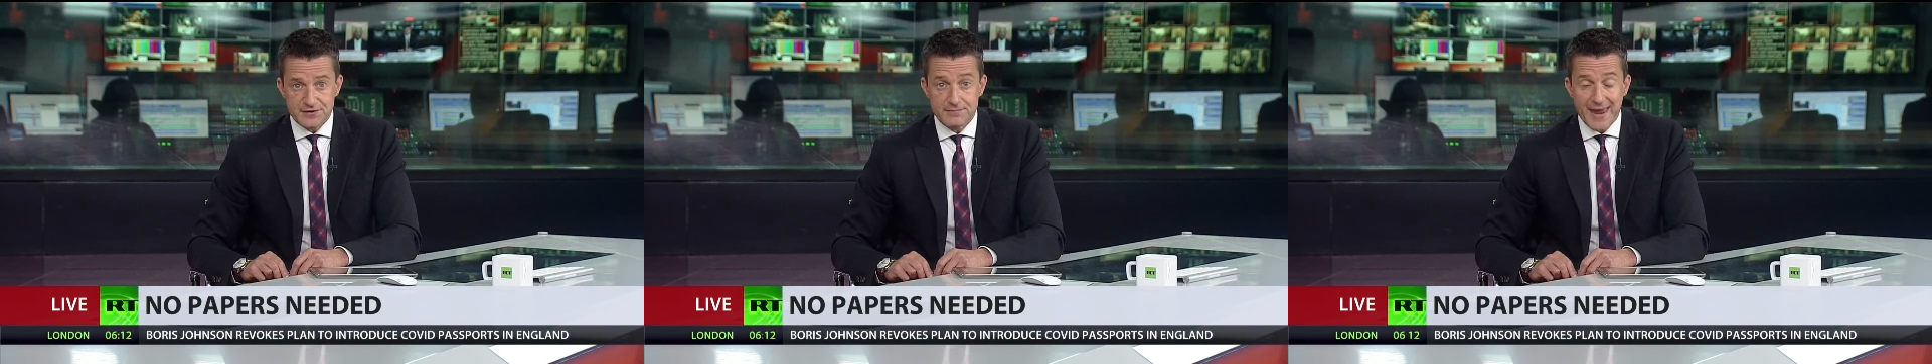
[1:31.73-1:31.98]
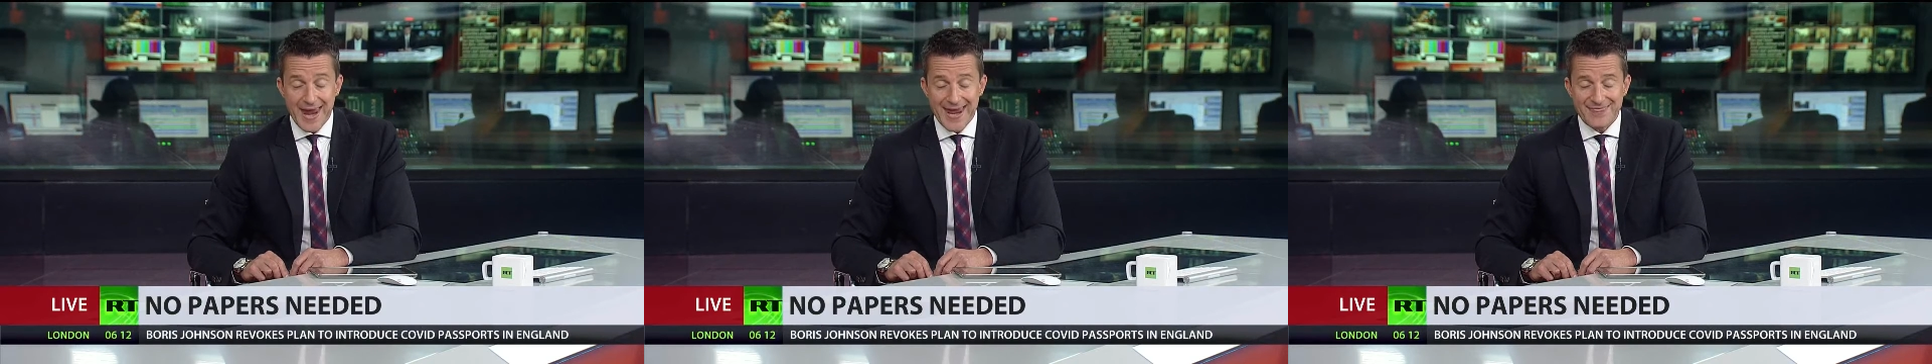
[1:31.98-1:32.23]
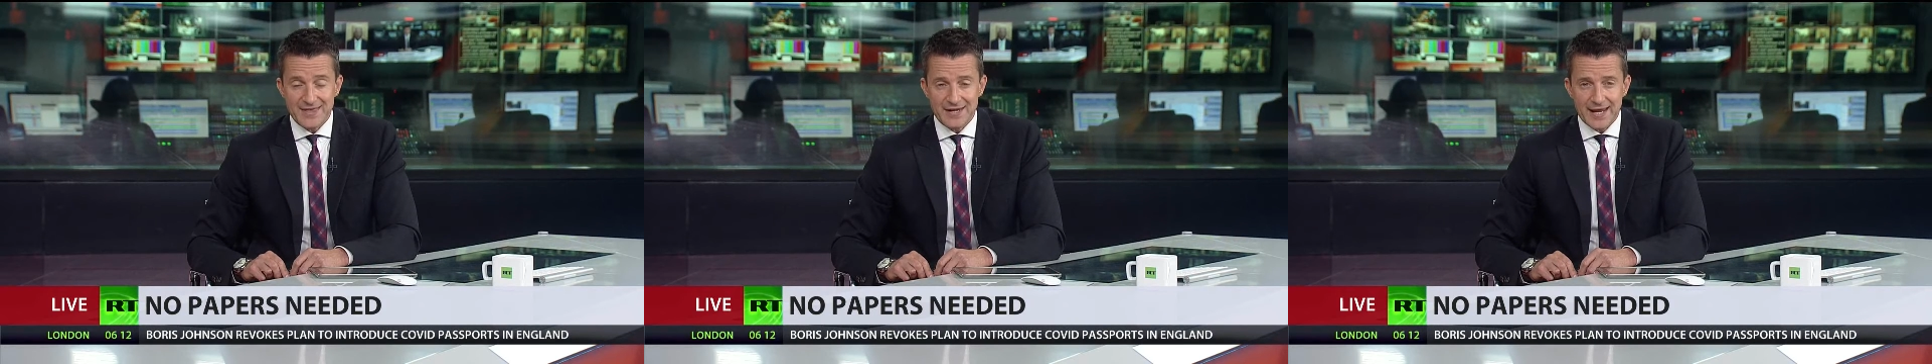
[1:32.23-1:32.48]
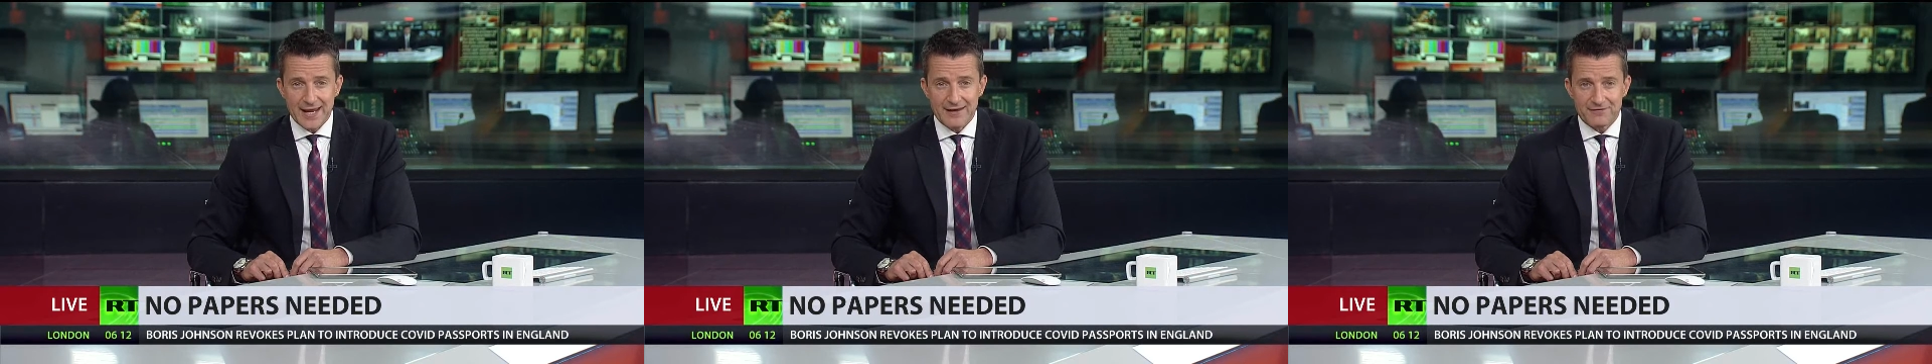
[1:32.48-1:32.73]
them in the
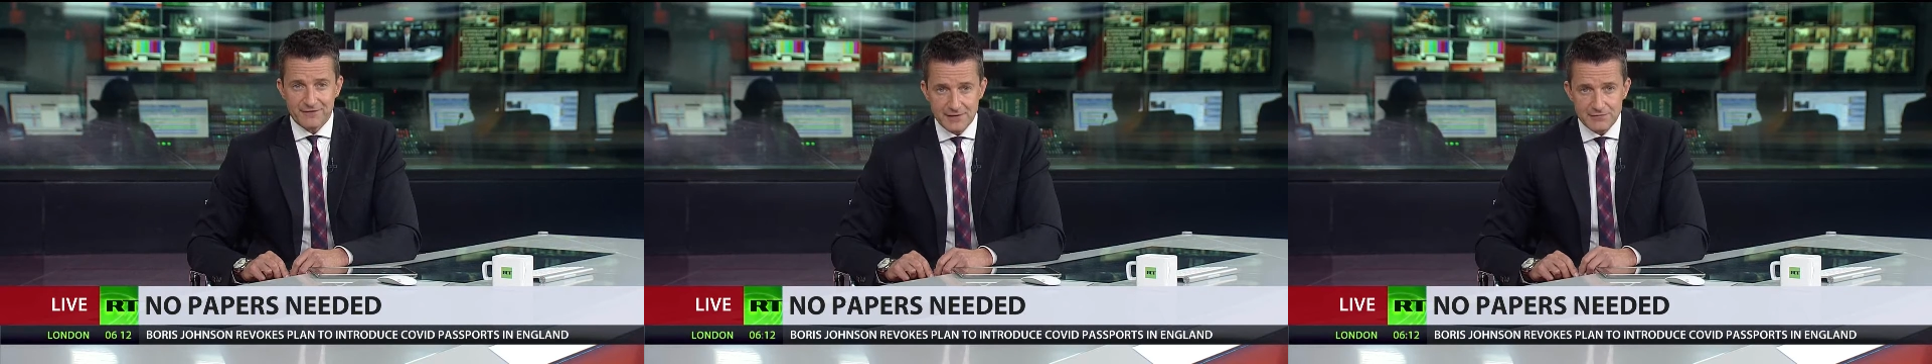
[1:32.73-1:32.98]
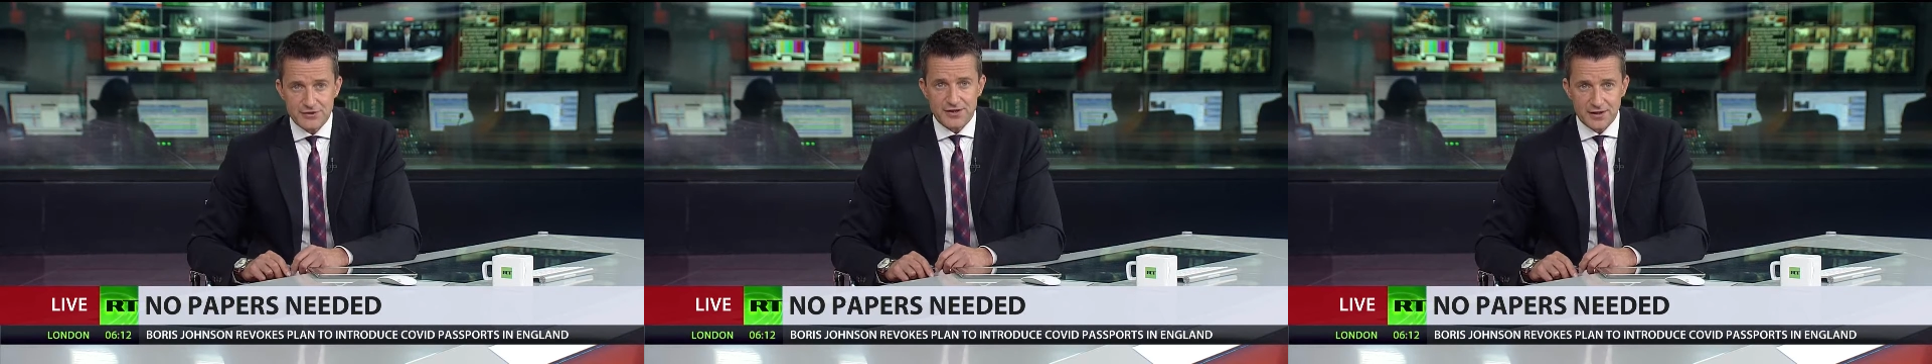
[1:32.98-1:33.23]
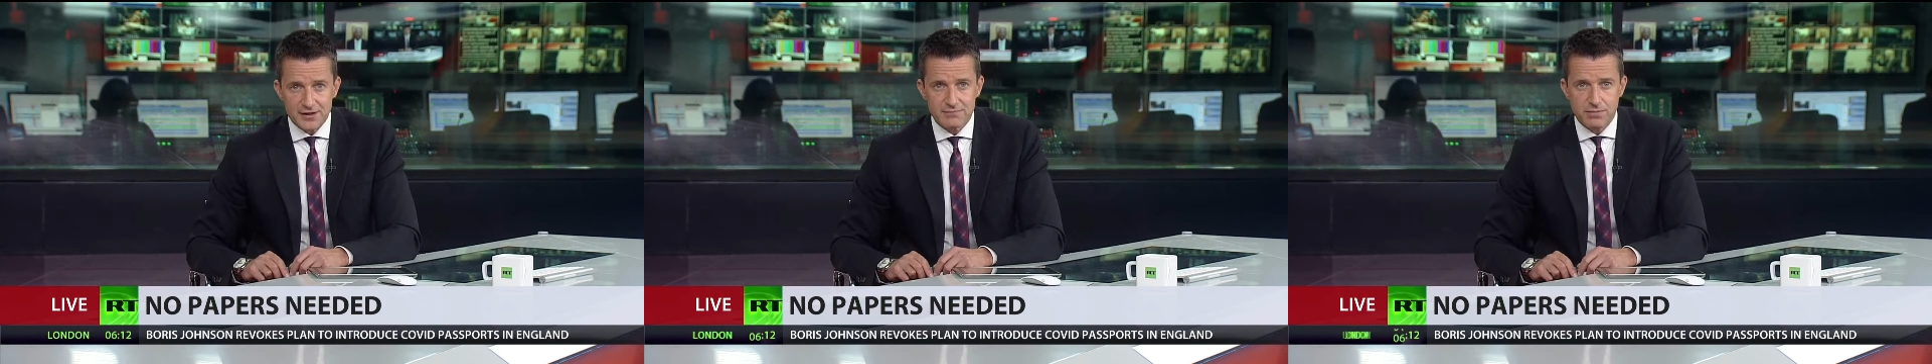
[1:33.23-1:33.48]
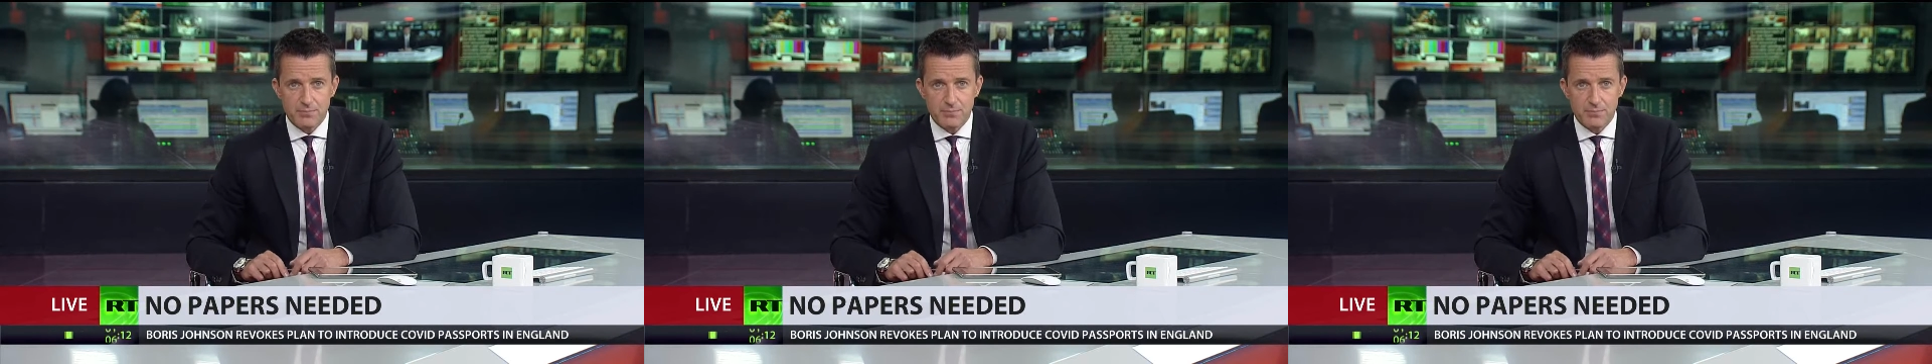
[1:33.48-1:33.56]
near future.